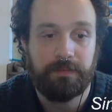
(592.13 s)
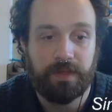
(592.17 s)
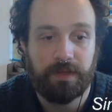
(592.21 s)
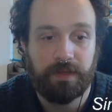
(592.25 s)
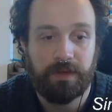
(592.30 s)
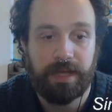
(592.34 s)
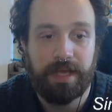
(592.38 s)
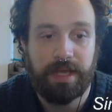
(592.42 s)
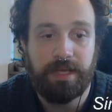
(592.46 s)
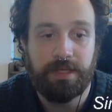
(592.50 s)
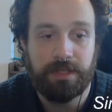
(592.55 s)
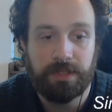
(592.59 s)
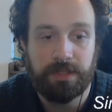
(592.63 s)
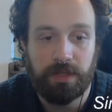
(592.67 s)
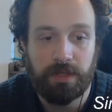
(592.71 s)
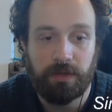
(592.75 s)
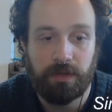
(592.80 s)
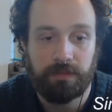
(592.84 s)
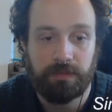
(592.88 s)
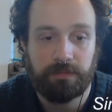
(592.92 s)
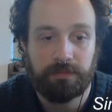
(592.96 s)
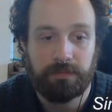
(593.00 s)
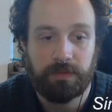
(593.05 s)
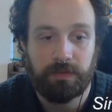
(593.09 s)
Okay, so
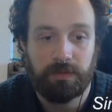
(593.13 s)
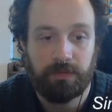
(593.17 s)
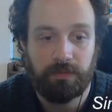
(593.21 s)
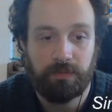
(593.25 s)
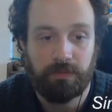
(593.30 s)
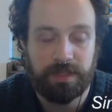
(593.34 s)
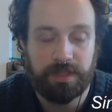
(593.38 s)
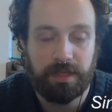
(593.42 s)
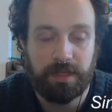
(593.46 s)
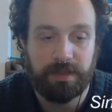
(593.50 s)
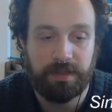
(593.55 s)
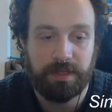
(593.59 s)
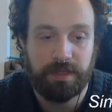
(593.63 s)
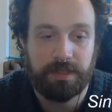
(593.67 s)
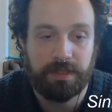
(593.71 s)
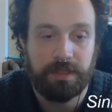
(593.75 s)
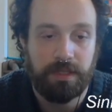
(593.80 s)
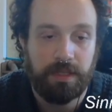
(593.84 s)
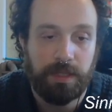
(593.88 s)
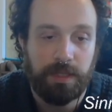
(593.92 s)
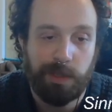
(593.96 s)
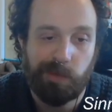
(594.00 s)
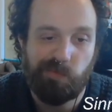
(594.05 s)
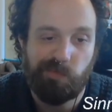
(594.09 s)
we'll start this.
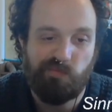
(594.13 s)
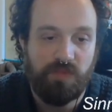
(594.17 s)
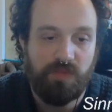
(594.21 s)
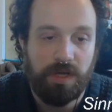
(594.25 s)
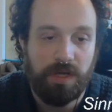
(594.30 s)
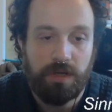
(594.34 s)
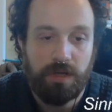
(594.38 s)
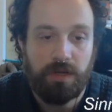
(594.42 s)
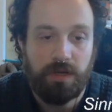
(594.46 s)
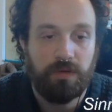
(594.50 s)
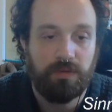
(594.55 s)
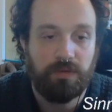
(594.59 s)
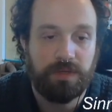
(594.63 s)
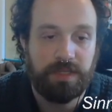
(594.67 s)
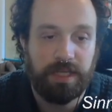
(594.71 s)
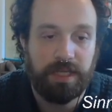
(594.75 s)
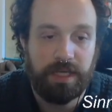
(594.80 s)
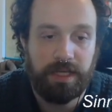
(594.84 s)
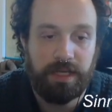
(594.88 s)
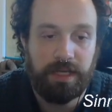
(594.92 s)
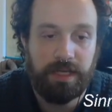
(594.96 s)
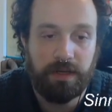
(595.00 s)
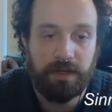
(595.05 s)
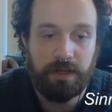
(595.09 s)
We'll say
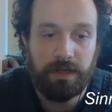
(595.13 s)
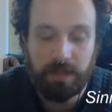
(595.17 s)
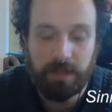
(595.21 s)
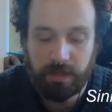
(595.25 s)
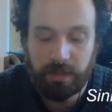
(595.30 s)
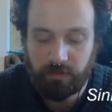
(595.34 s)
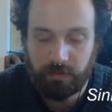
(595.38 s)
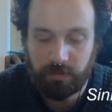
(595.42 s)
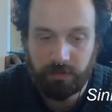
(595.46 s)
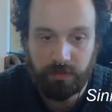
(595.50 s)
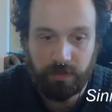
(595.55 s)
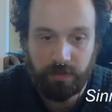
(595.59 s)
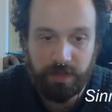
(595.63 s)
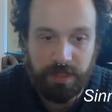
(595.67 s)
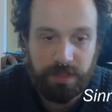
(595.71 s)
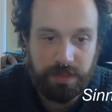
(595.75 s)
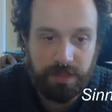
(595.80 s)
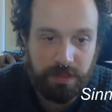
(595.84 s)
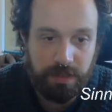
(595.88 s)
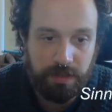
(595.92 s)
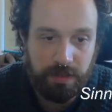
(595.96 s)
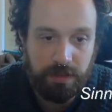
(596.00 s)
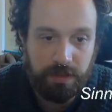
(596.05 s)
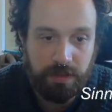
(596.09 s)
here, and we'll do
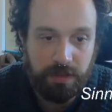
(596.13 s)
this.